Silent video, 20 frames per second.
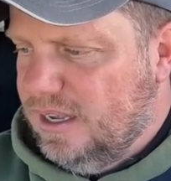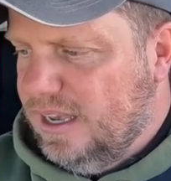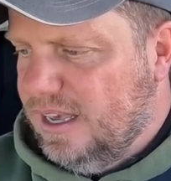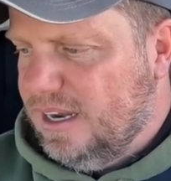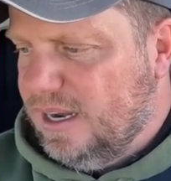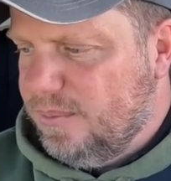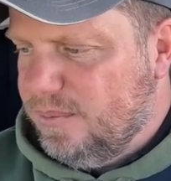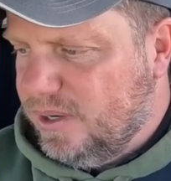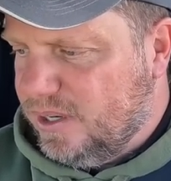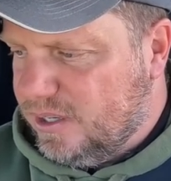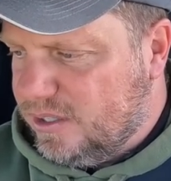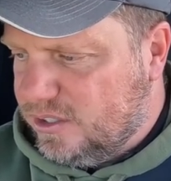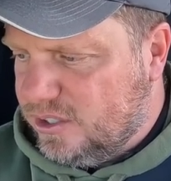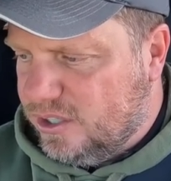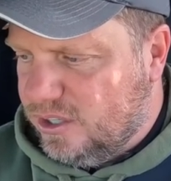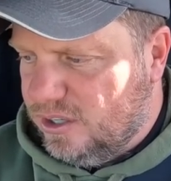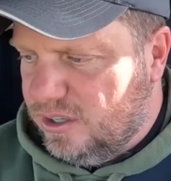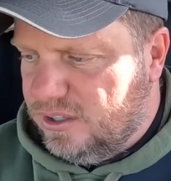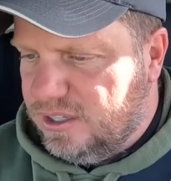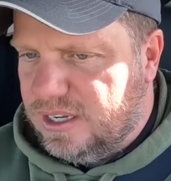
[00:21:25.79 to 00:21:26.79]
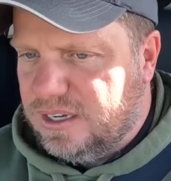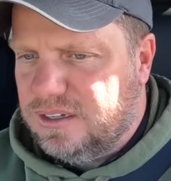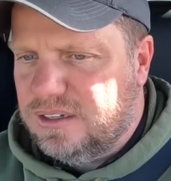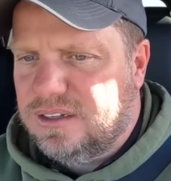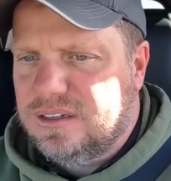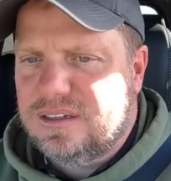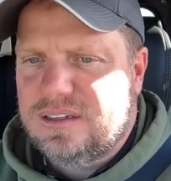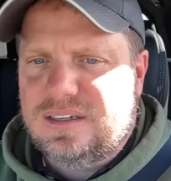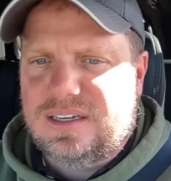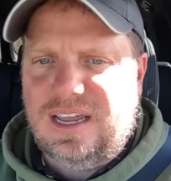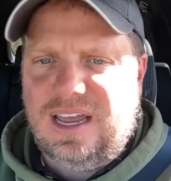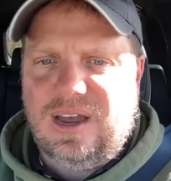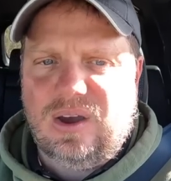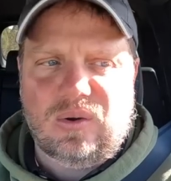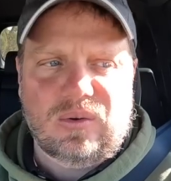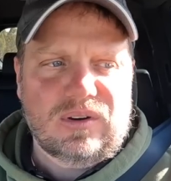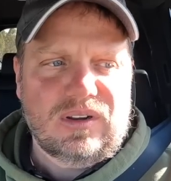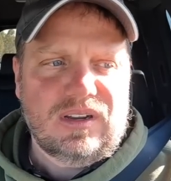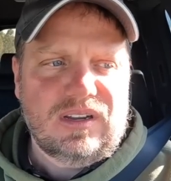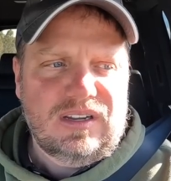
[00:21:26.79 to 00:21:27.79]
And I'm going to turn it
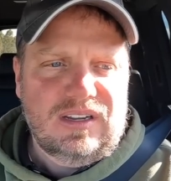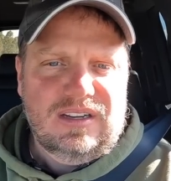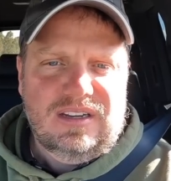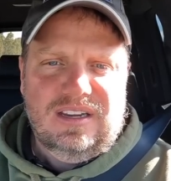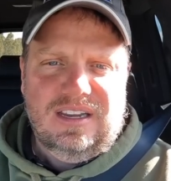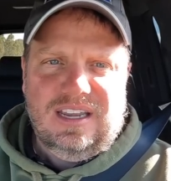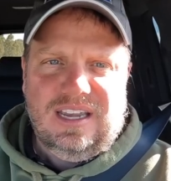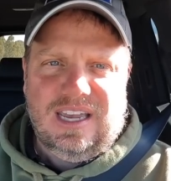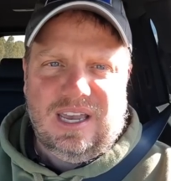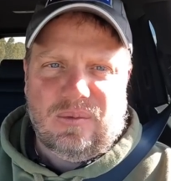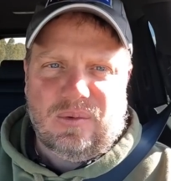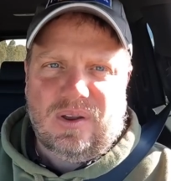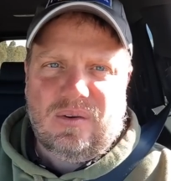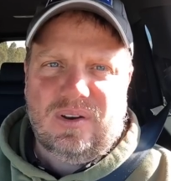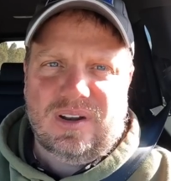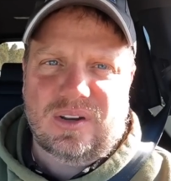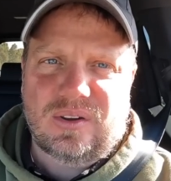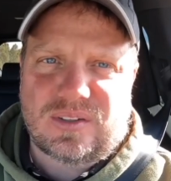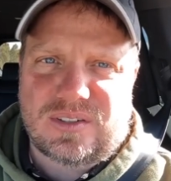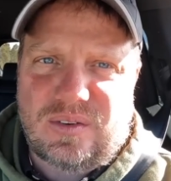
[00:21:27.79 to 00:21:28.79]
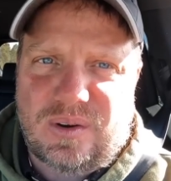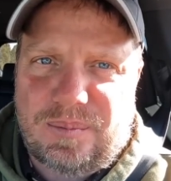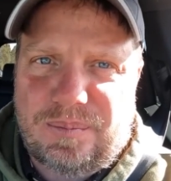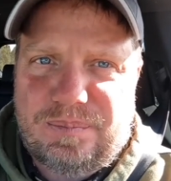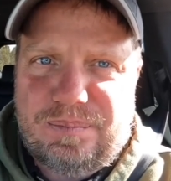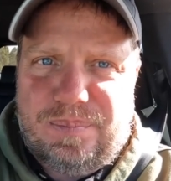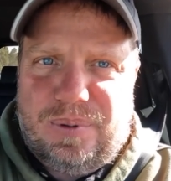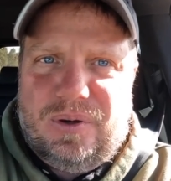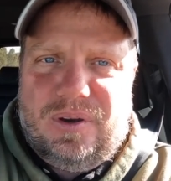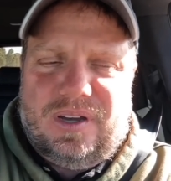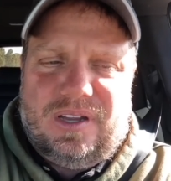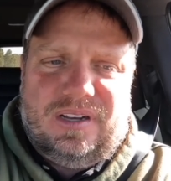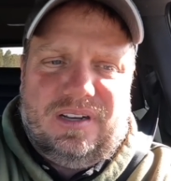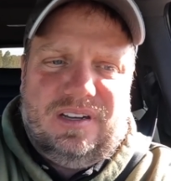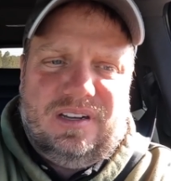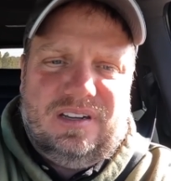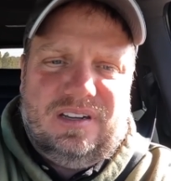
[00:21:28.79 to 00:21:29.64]
down. And what I want to do is I want to put,